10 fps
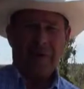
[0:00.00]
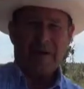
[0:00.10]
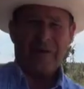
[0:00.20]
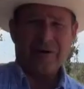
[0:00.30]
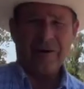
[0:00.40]

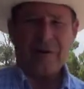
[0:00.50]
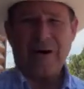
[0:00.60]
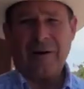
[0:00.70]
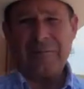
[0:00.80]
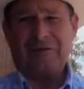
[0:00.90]
About 30
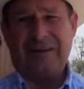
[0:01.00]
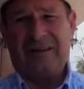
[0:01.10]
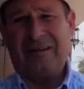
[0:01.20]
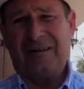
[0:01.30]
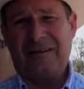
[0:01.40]
grams,
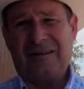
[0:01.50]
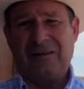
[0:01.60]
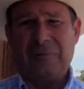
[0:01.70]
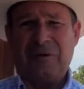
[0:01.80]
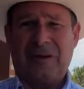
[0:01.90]
a
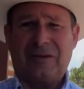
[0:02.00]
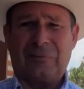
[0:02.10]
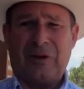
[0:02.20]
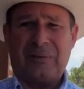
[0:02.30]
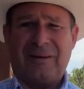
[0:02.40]
little bit
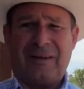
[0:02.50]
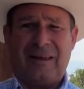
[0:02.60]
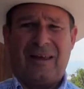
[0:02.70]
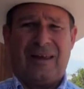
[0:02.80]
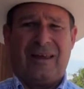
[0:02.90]
less maybe.
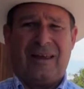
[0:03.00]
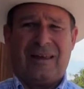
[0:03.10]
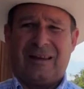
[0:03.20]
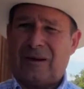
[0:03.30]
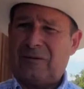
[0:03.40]

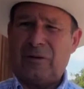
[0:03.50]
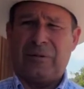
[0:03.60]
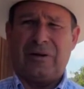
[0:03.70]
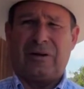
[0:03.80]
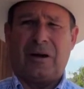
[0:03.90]
Not very
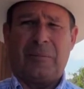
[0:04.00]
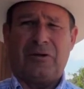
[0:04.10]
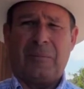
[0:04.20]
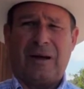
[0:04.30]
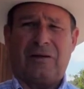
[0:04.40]
big, not
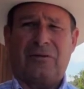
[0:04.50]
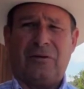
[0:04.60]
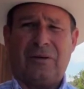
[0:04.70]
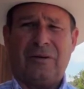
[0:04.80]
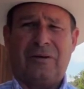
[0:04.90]
much mass
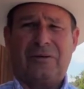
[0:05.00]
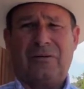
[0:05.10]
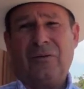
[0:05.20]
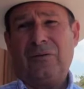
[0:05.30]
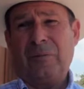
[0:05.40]
to it.
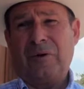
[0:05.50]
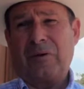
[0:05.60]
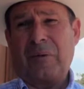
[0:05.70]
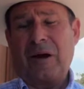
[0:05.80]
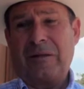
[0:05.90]
So if we
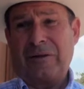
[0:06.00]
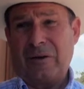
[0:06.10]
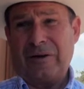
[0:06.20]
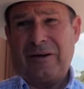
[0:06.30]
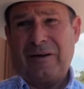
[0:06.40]
multiply
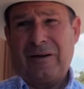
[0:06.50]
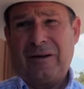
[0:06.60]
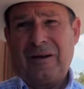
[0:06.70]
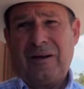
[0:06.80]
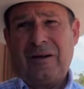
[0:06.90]
30
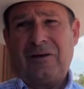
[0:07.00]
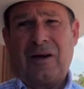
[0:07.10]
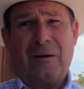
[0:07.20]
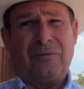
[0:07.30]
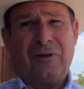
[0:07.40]

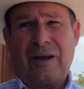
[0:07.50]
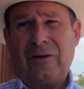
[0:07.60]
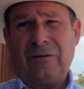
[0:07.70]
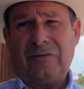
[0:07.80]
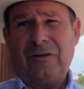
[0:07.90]
times
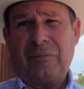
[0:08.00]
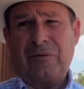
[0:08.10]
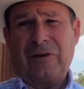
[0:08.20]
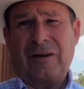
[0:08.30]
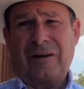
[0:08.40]
900 feet per
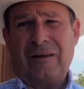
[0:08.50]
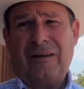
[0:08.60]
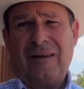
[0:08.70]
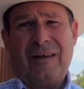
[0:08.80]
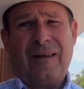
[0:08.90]
second,
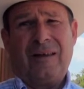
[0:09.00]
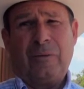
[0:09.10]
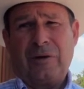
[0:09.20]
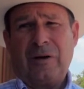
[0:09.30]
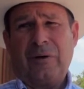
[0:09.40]

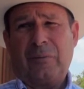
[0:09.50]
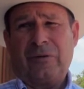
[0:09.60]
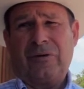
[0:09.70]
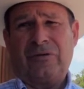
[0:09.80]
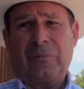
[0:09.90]
we come up
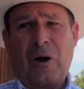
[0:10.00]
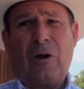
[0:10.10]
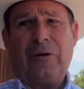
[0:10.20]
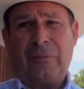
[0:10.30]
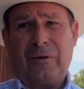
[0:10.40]
with a
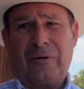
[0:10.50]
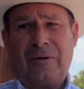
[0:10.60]
small number.